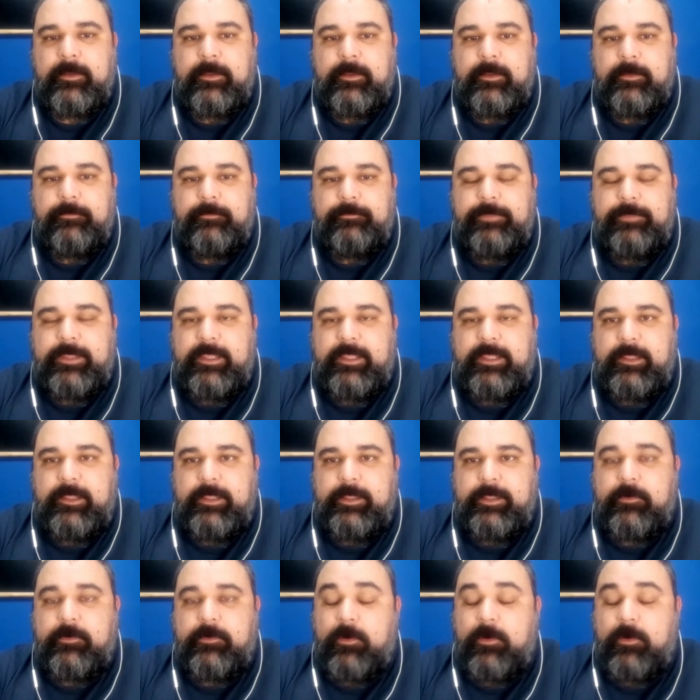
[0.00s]

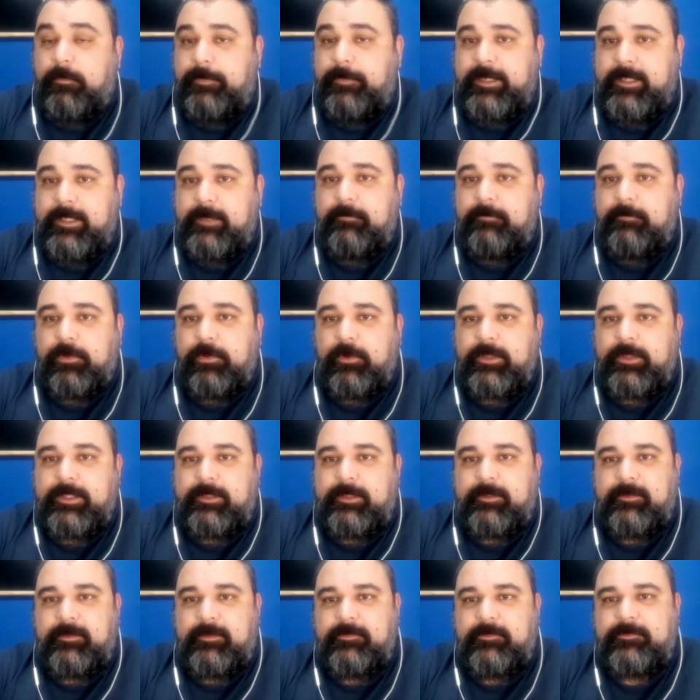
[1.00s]
be company
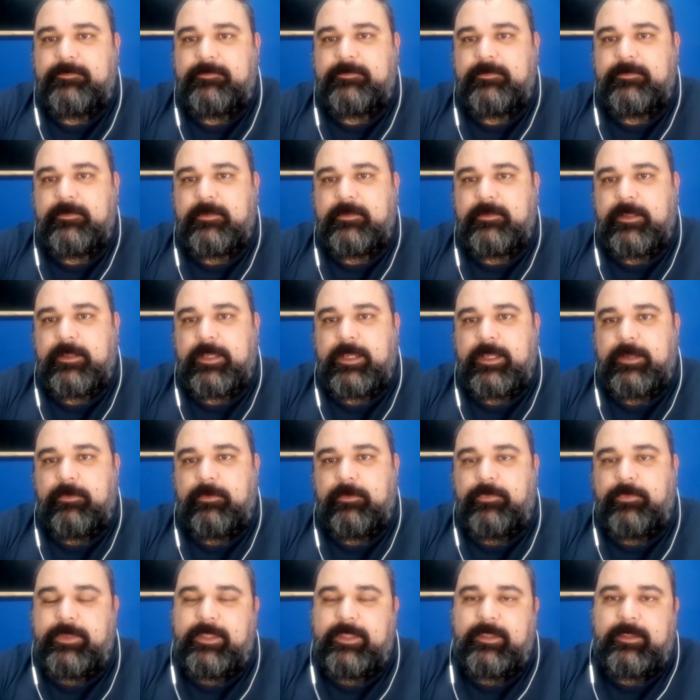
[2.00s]
employees
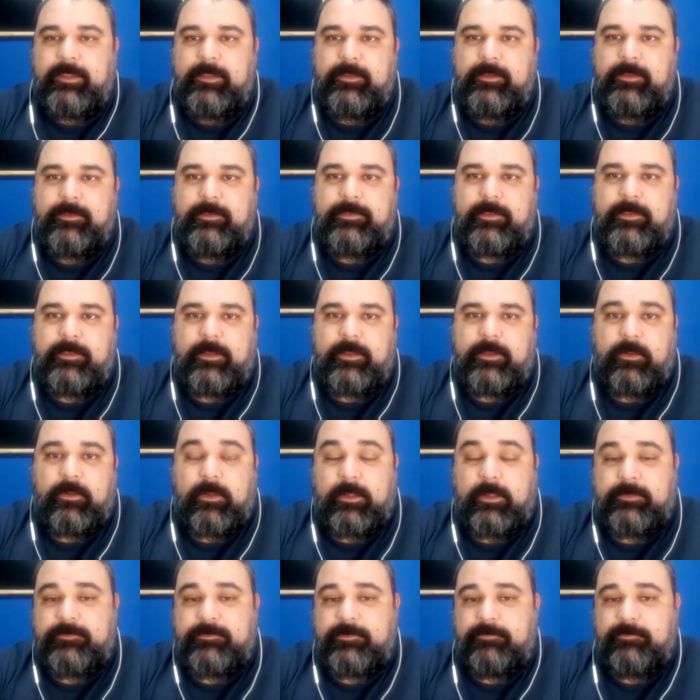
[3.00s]
with
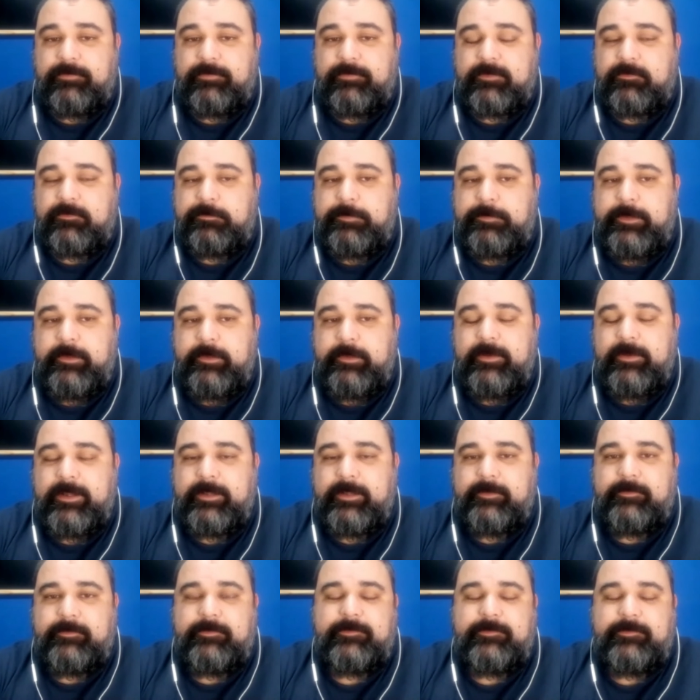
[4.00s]
lots of
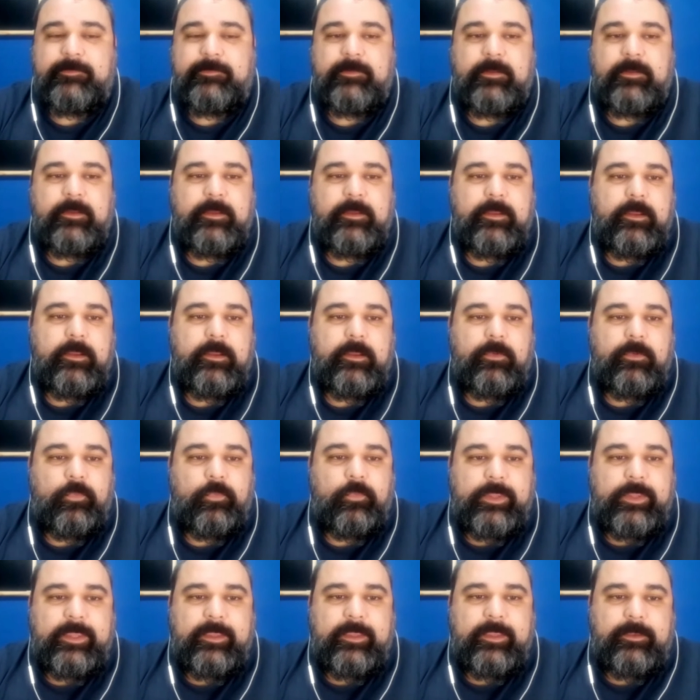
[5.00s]
experience,
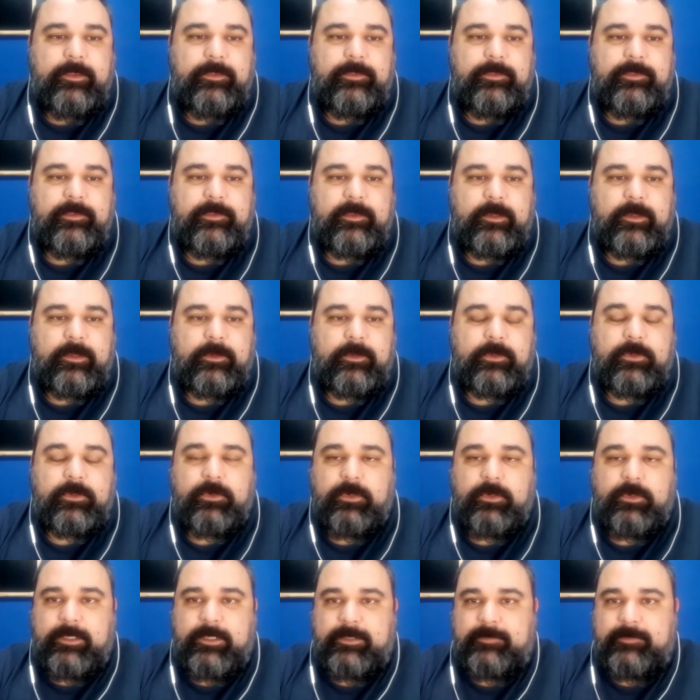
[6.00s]
with
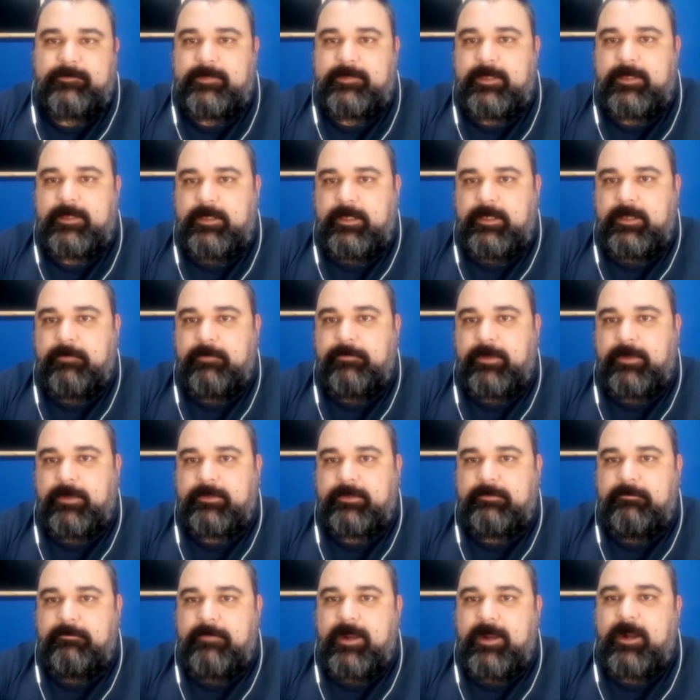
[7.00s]
good understanding
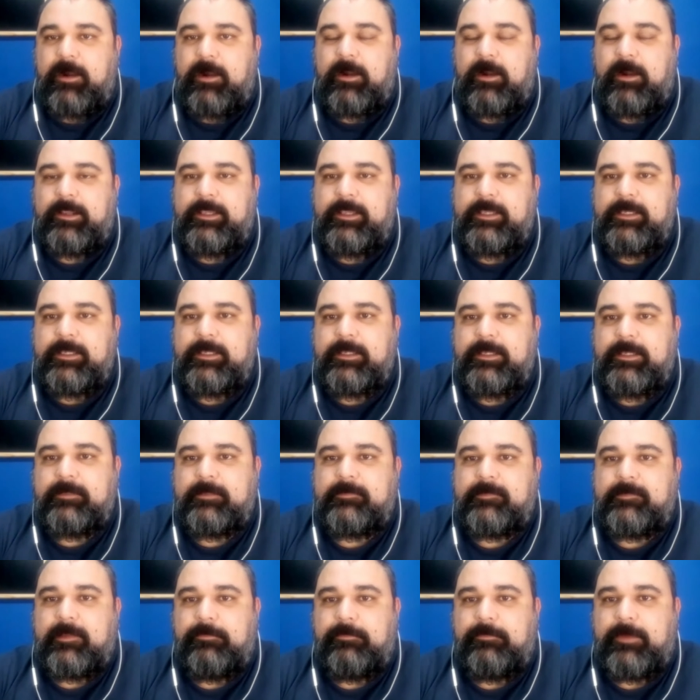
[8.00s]
about the market,
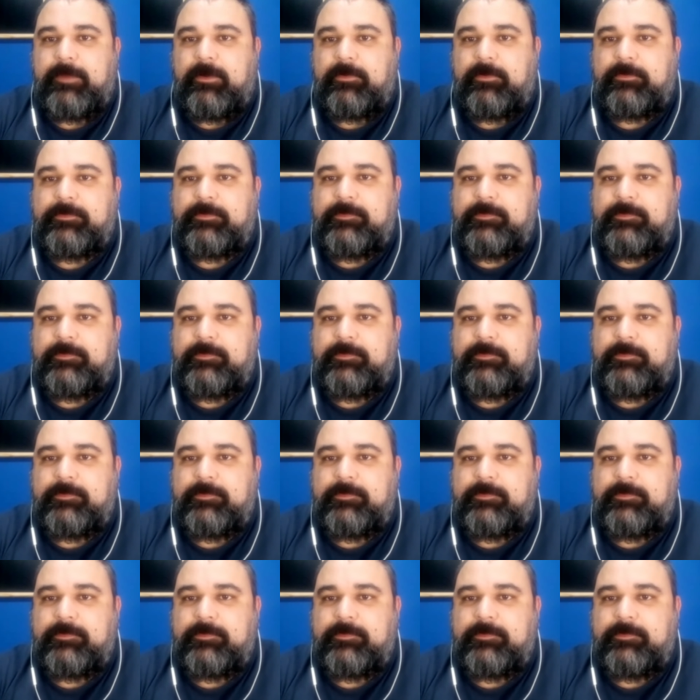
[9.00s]
about